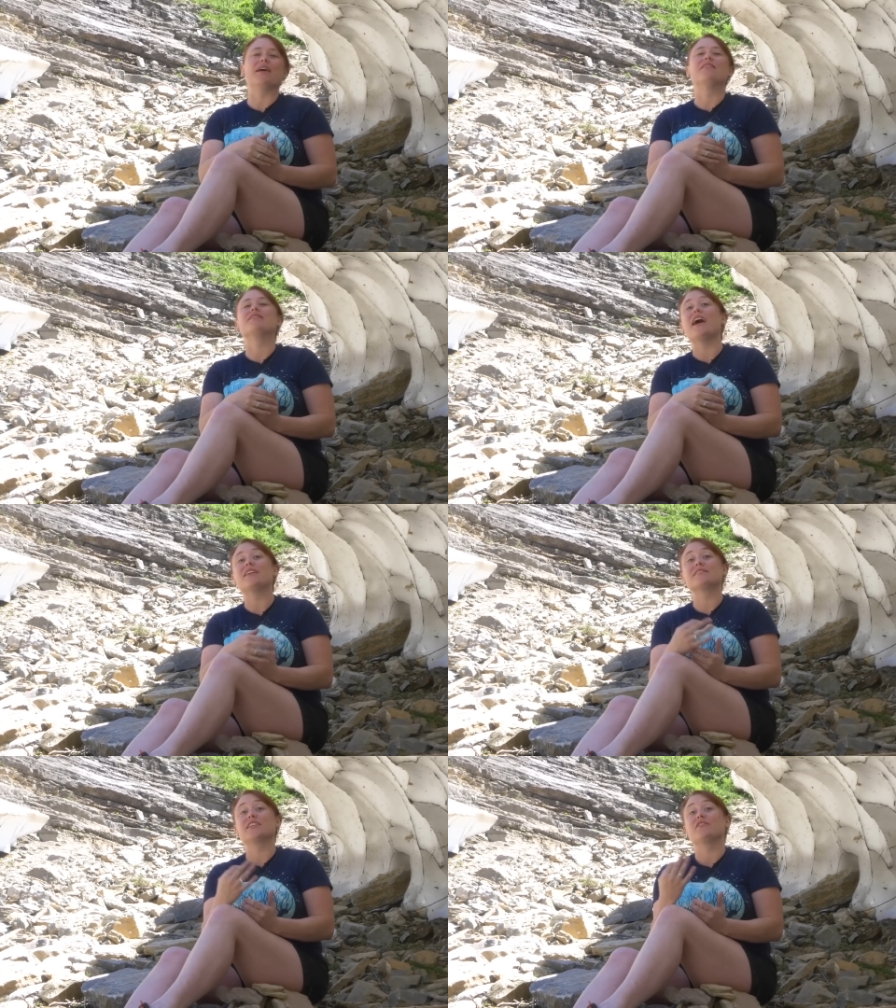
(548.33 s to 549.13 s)
and that
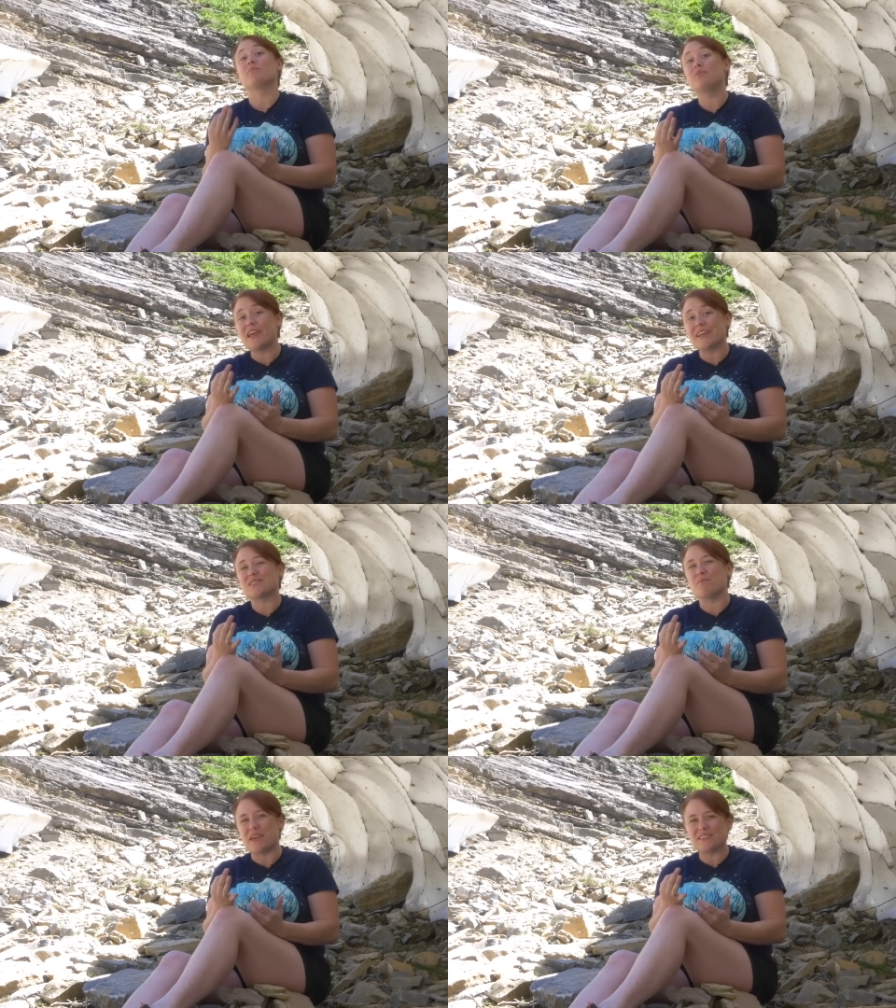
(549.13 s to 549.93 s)
is leaving
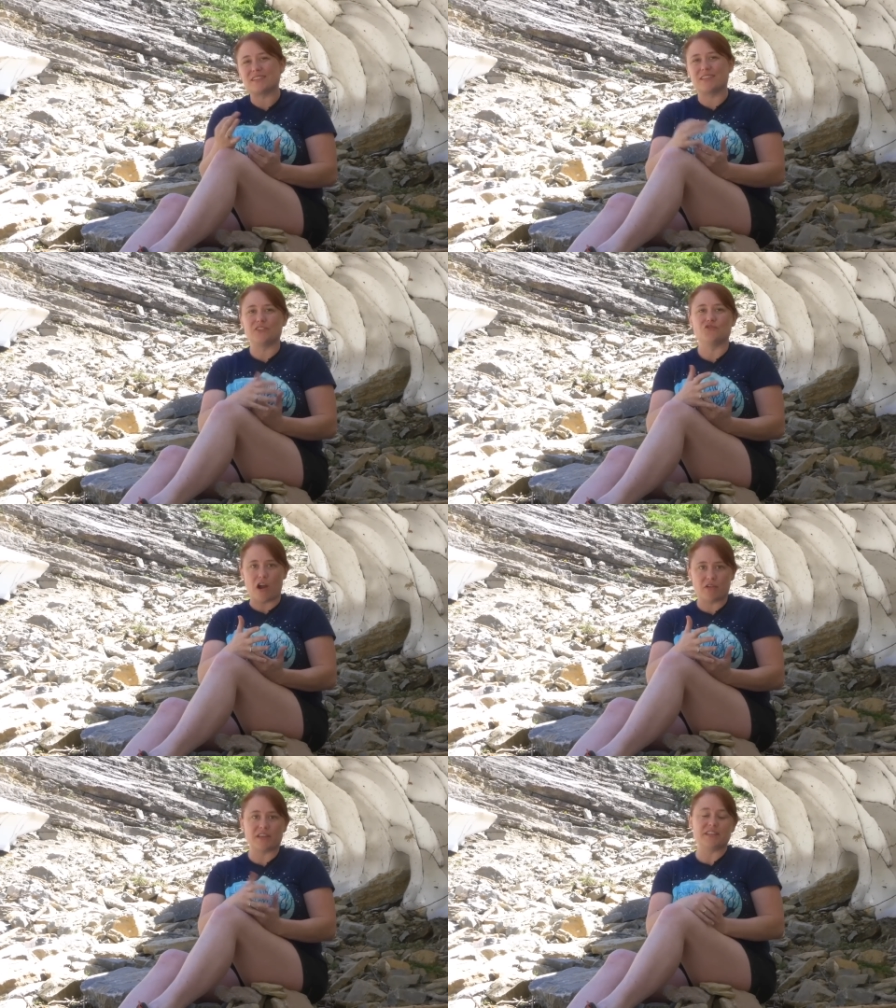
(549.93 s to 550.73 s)
plants basically in drought